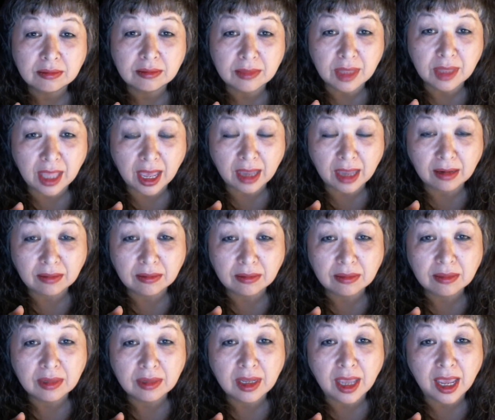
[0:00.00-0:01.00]
That
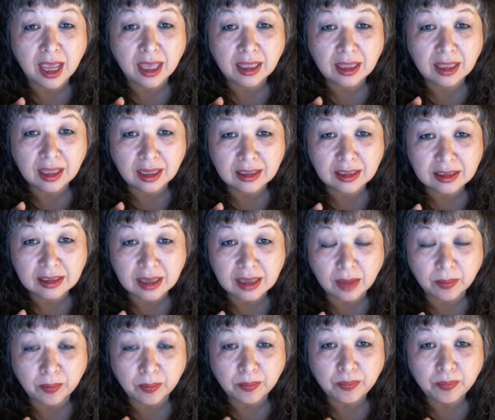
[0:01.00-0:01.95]
and then some.